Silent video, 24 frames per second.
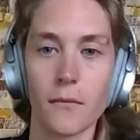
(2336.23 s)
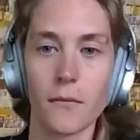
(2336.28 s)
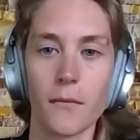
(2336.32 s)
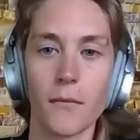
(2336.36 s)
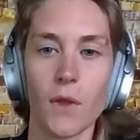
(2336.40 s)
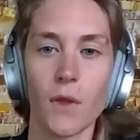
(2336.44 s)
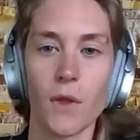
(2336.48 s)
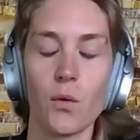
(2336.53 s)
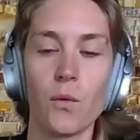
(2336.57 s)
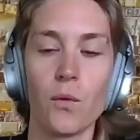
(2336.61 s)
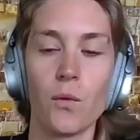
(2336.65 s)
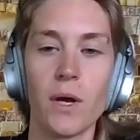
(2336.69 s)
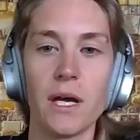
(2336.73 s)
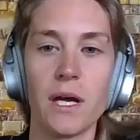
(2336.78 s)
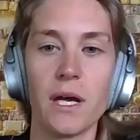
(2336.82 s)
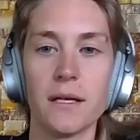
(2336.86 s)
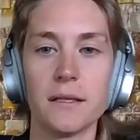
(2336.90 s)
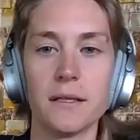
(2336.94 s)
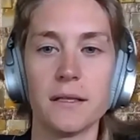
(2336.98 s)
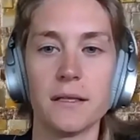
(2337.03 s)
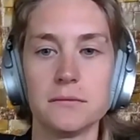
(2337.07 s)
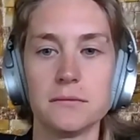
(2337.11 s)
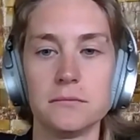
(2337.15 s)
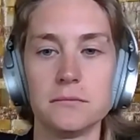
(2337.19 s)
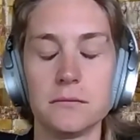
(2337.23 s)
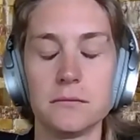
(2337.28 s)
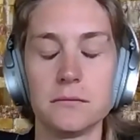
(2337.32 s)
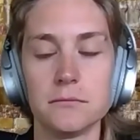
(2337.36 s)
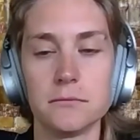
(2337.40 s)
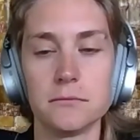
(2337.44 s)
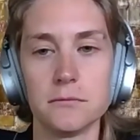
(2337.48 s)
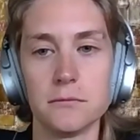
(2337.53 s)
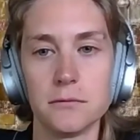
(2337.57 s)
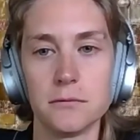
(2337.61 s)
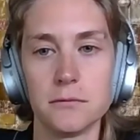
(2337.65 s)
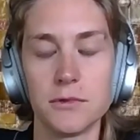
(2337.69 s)
Well,
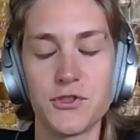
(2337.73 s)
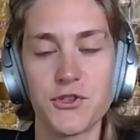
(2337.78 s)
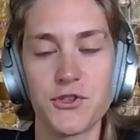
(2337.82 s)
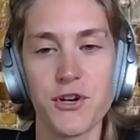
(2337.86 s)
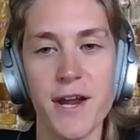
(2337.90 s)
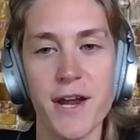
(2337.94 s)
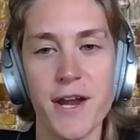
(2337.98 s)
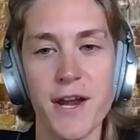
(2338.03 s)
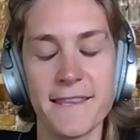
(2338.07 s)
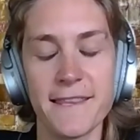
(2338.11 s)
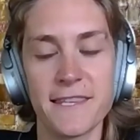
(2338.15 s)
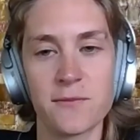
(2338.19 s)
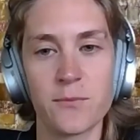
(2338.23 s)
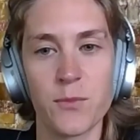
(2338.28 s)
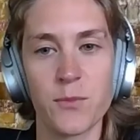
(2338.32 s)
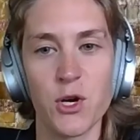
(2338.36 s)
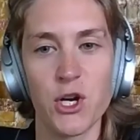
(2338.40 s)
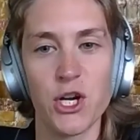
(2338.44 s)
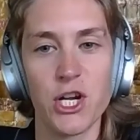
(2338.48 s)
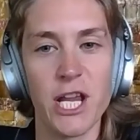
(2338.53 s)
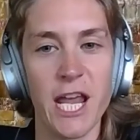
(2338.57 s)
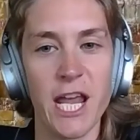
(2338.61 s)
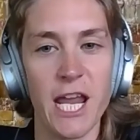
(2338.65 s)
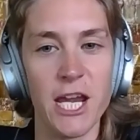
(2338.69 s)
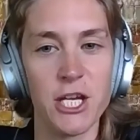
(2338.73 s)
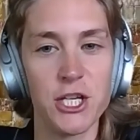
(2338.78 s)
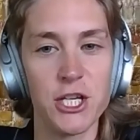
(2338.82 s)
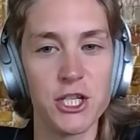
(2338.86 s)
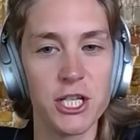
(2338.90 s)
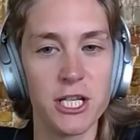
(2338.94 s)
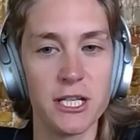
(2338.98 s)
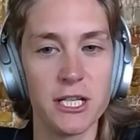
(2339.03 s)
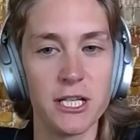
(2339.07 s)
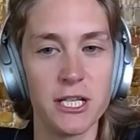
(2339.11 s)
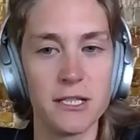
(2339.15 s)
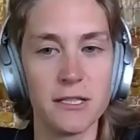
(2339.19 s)

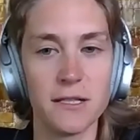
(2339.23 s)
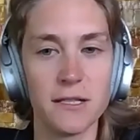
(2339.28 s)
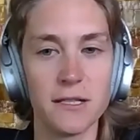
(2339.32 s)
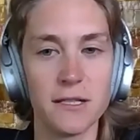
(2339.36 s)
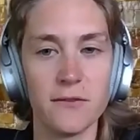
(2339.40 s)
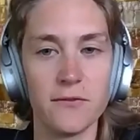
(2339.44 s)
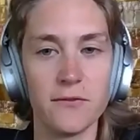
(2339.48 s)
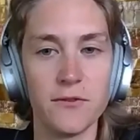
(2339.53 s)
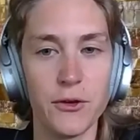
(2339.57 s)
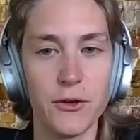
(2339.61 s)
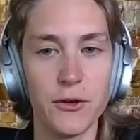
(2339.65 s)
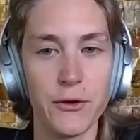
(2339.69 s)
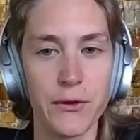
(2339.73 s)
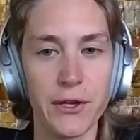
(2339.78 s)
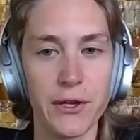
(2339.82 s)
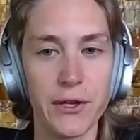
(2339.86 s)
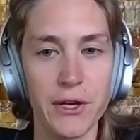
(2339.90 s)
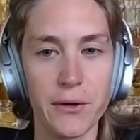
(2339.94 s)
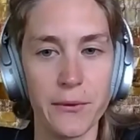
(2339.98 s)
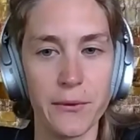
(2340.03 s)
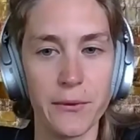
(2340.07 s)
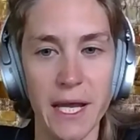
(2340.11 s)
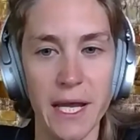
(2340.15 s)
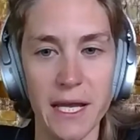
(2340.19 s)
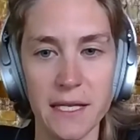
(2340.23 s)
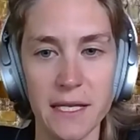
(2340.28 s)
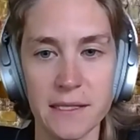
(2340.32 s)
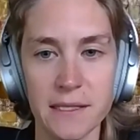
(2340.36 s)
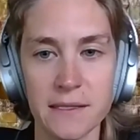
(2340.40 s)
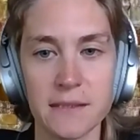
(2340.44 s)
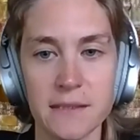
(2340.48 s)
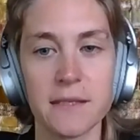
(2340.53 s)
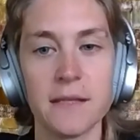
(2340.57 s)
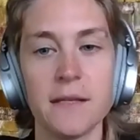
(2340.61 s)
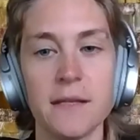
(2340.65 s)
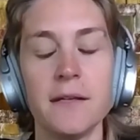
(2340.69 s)
transportation of nuclear
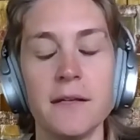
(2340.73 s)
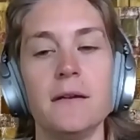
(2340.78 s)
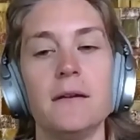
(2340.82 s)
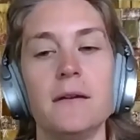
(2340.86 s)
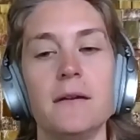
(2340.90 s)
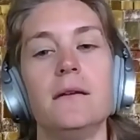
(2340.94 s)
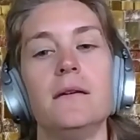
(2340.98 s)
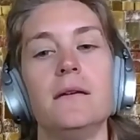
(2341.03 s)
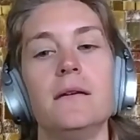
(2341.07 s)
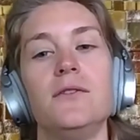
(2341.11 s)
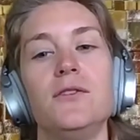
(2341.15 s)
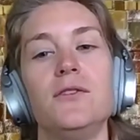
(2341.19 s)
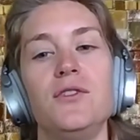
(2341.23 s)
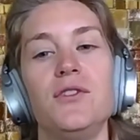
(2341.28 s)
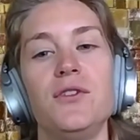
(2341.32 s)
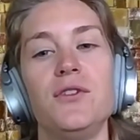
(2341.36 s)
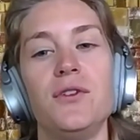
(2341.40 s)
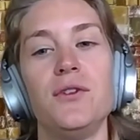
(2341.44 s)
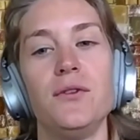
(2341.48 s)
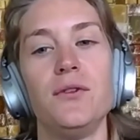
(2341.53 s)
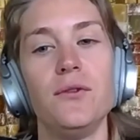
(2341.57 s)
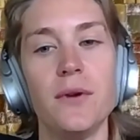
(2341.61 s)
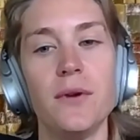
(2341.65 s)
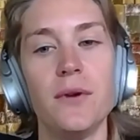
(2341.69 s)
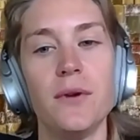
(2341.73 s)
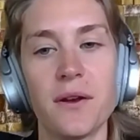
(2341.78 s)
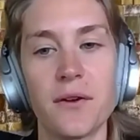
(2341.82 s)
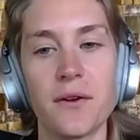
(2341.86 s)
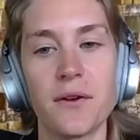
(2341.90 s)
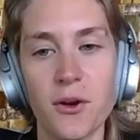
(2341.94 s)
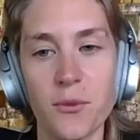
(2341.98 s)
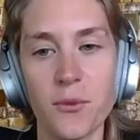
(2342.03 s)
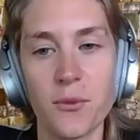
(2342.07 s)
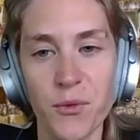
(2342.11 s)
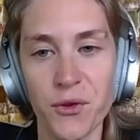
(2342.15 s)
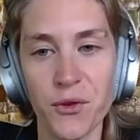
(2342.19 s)
waste to
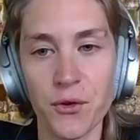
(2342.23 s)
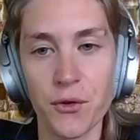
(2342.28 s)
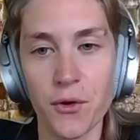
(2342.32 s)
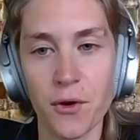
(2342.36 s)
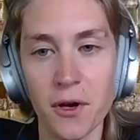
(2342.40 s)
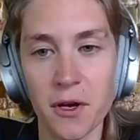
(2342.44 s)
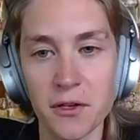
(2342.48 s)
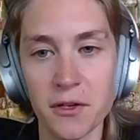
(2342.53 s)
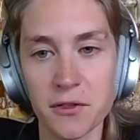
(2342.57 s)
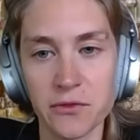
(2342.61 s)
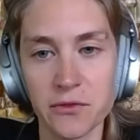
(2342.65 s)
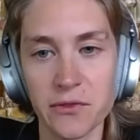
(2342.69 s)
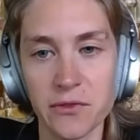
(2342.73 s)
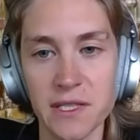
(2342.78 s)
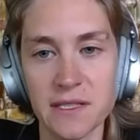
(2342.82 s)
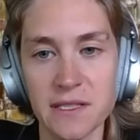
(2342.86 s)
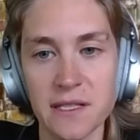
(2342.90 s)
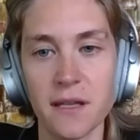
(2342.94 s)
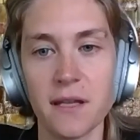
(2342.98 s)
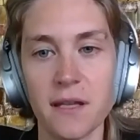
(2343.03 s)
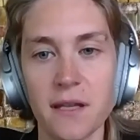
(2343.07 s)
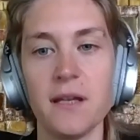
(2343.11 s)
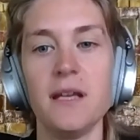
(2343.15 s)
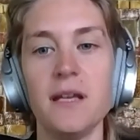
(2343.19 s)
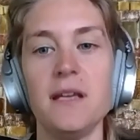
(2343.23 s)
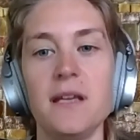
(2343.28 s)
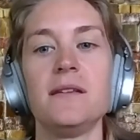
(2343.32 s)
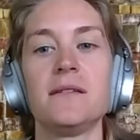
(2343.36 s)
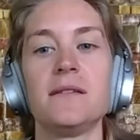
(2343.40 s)
interim storage facilities